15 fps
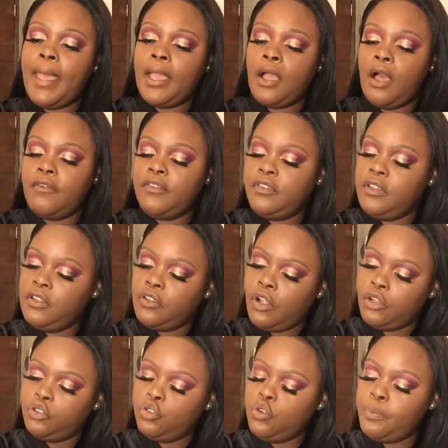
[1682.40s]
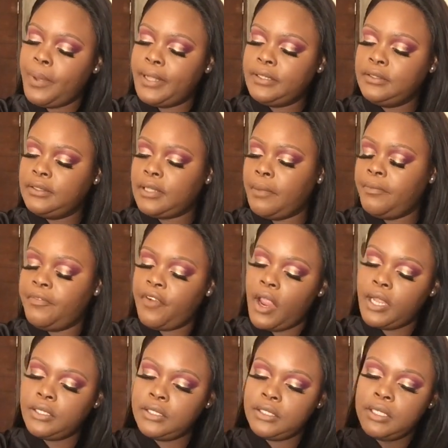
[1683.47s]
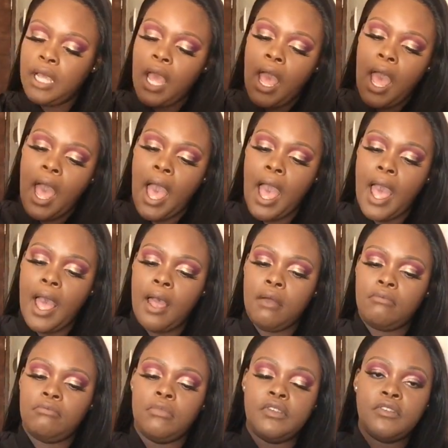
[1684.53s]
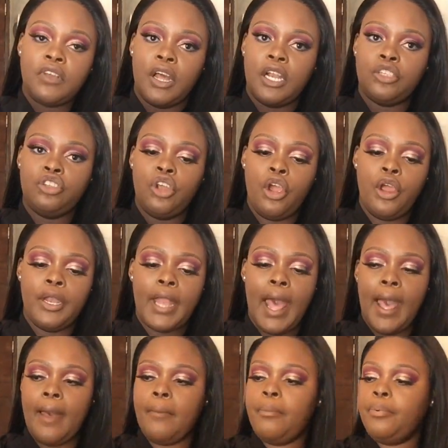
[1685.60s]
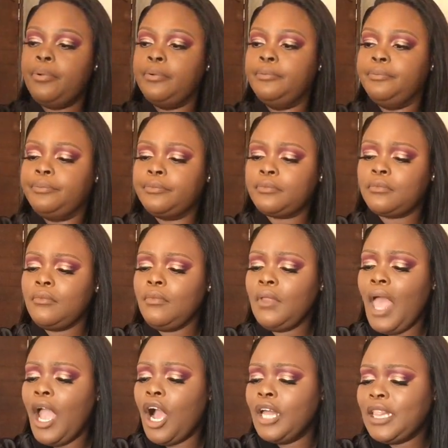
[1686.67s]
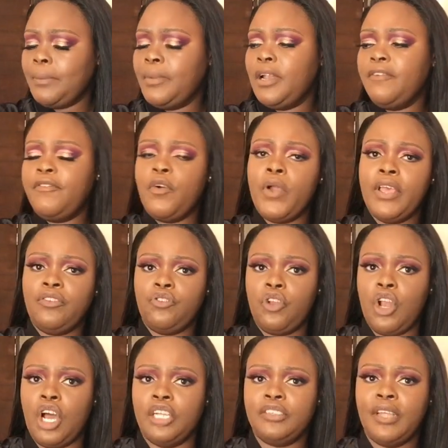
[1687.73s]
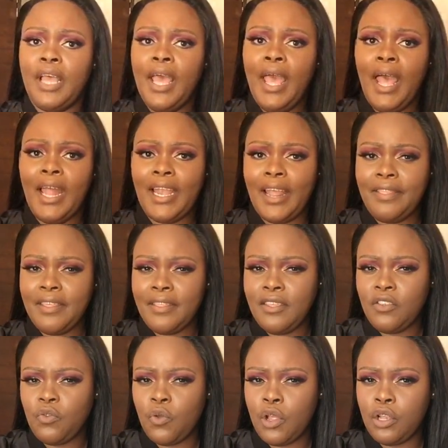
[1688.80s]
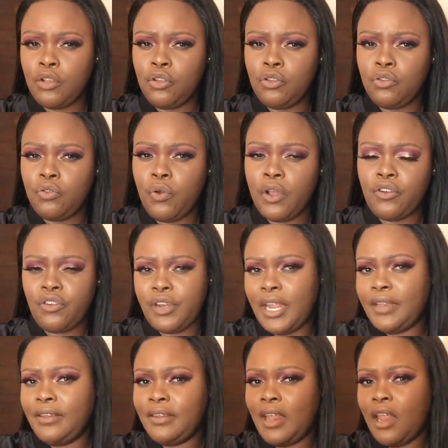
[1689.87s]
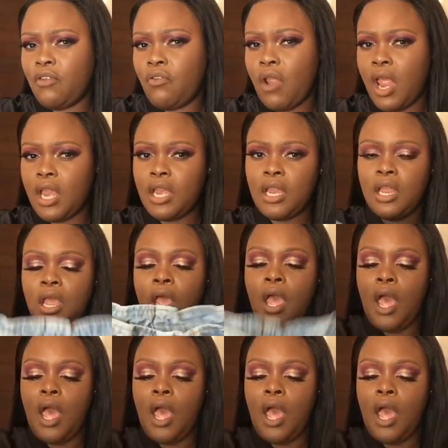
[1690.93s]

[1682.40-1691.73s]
bag, obviously it's got 2 buttons up front. It's got a turn up. I got them in a 4 extra large and I think these were 299 rand.